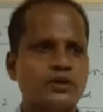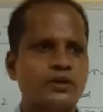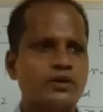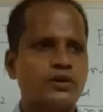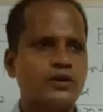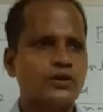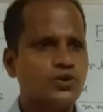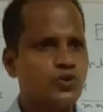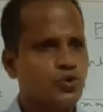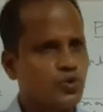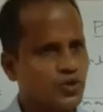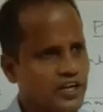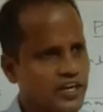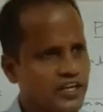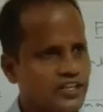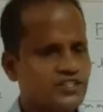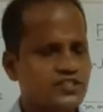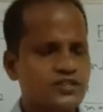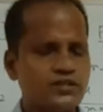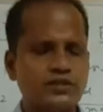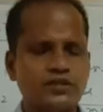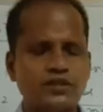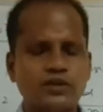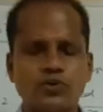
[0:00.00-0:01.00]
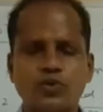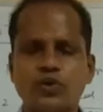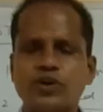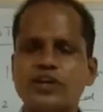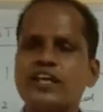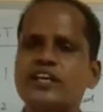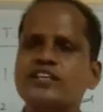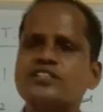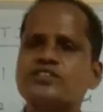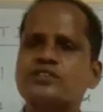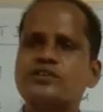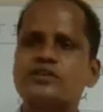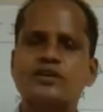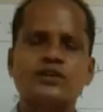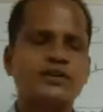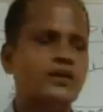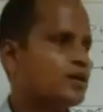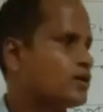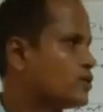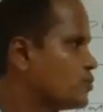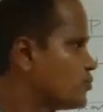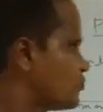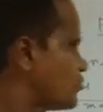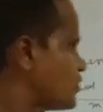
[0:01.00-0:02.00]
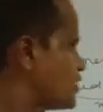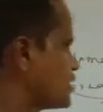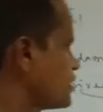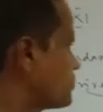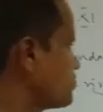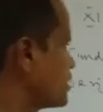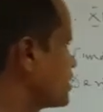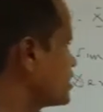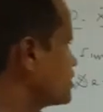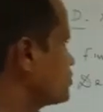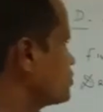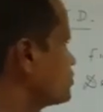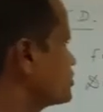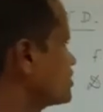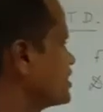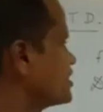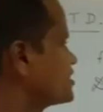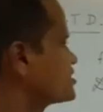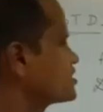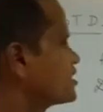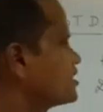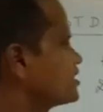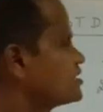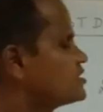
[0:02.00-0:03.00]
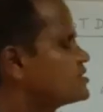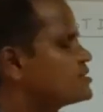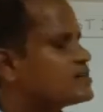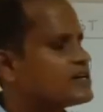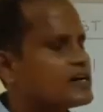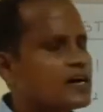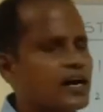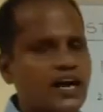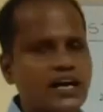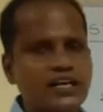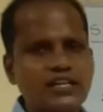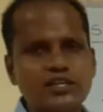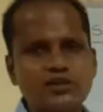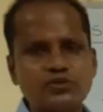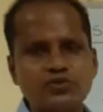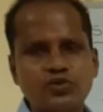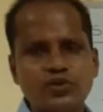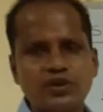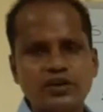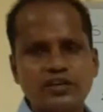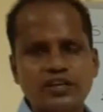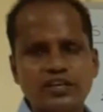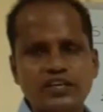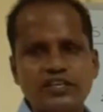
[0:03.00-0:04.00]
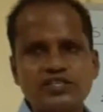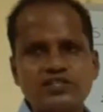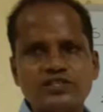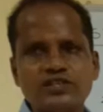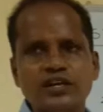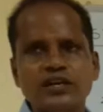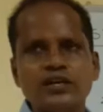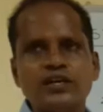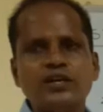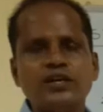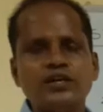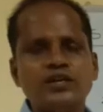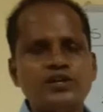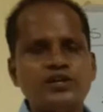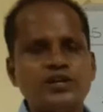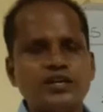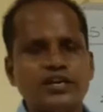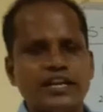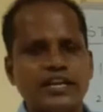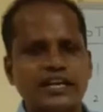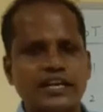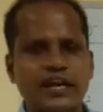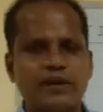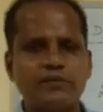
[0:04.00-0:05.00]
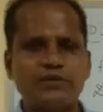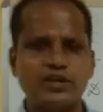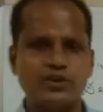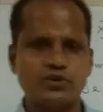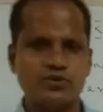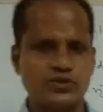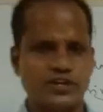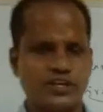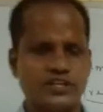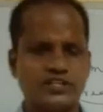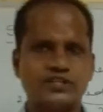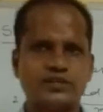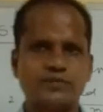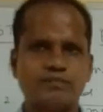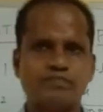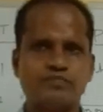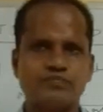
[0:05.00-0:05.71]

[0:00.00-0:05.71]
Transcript: units. One is fundamental units, another is derived units.